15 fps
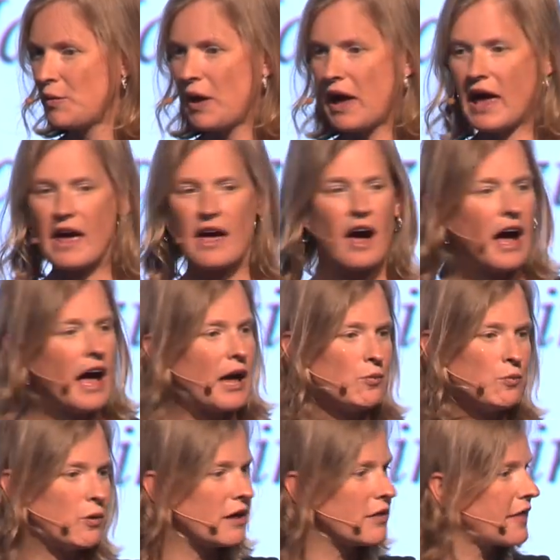AI
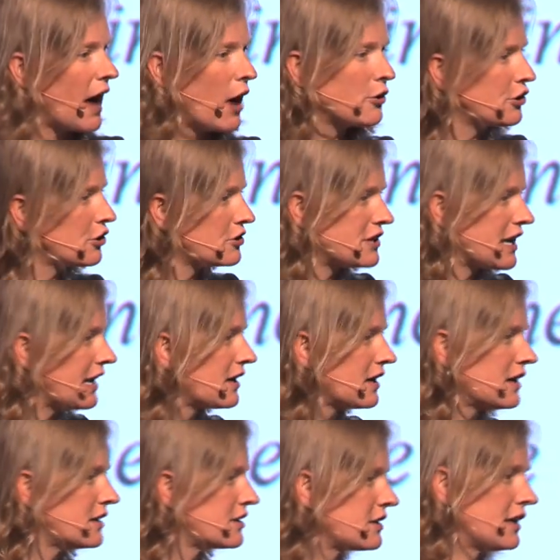without your
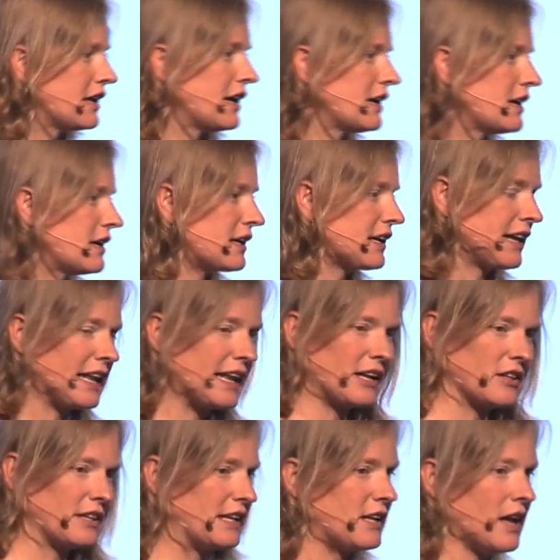data uh, getting
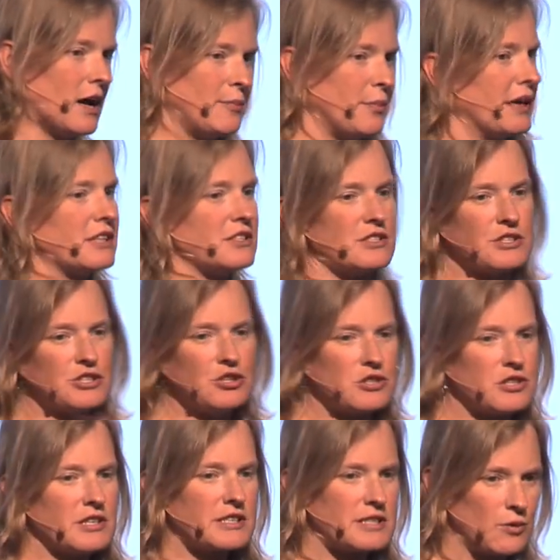cleaned up is
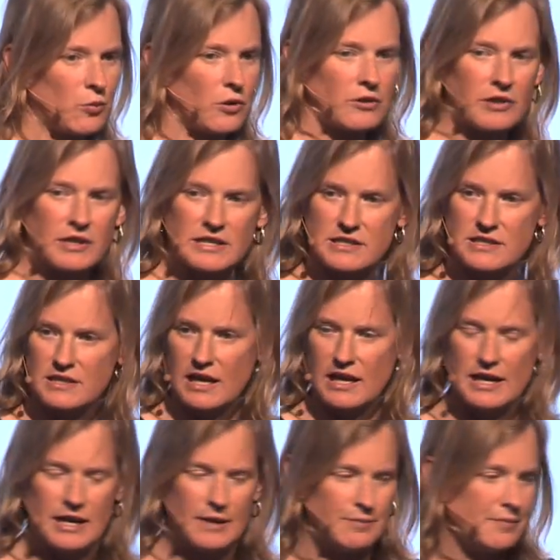useless and worthless.
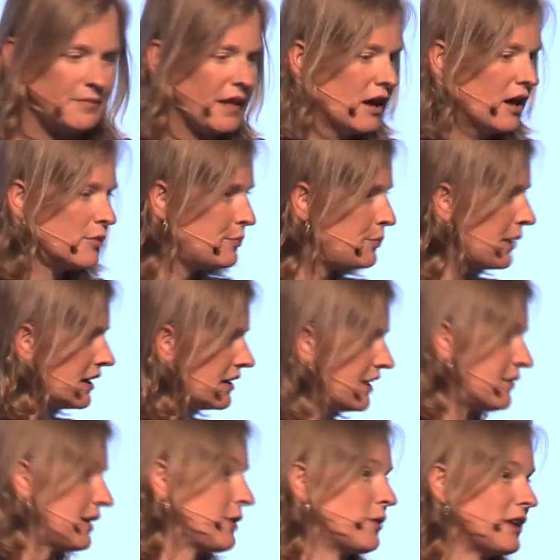Um, but if
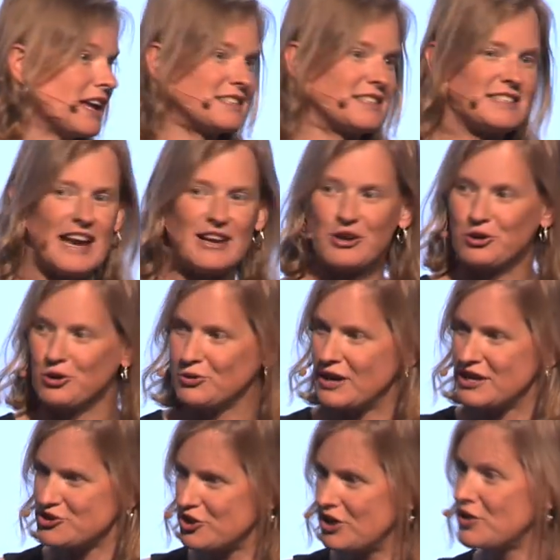anyone has a technical
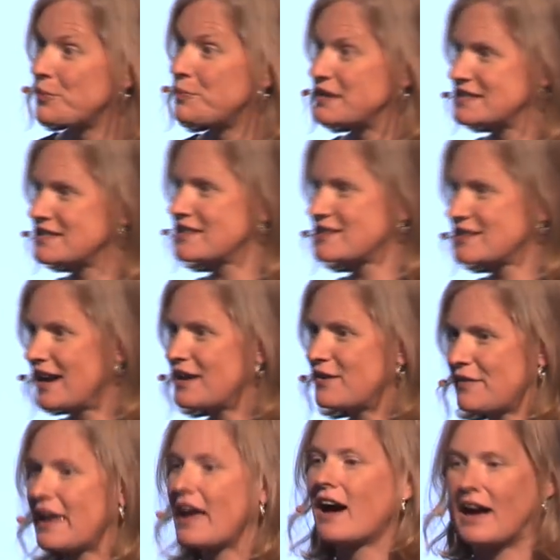question on the business side of
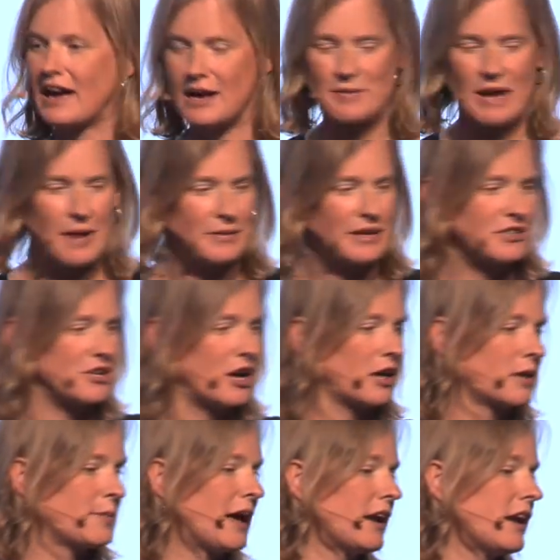AI, I'm happy to talk
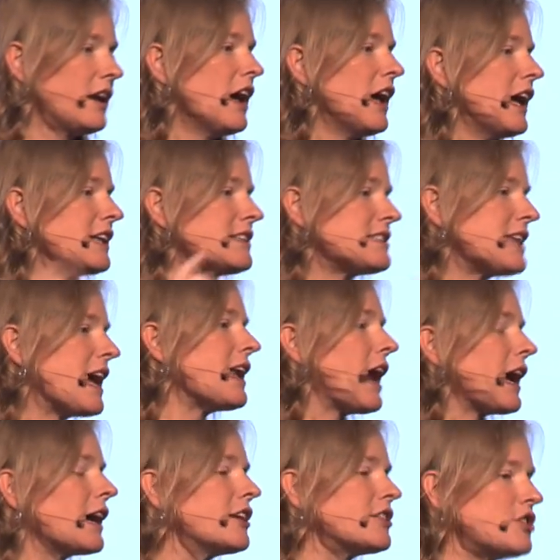about it. Instead,
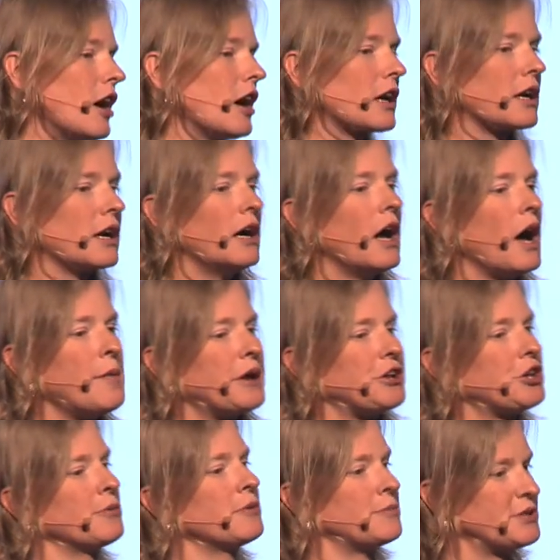I'm going to talk about
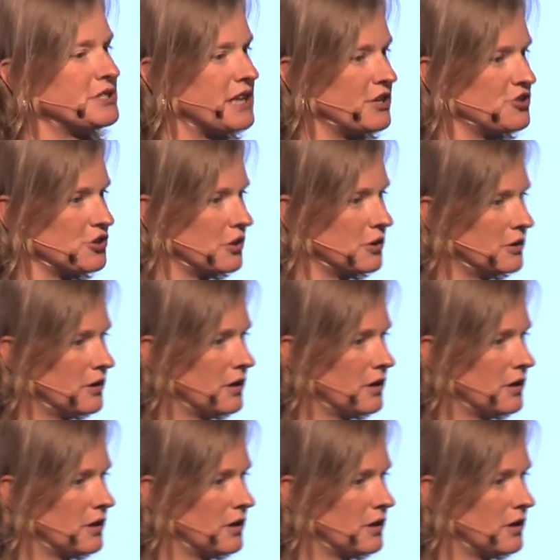human potential.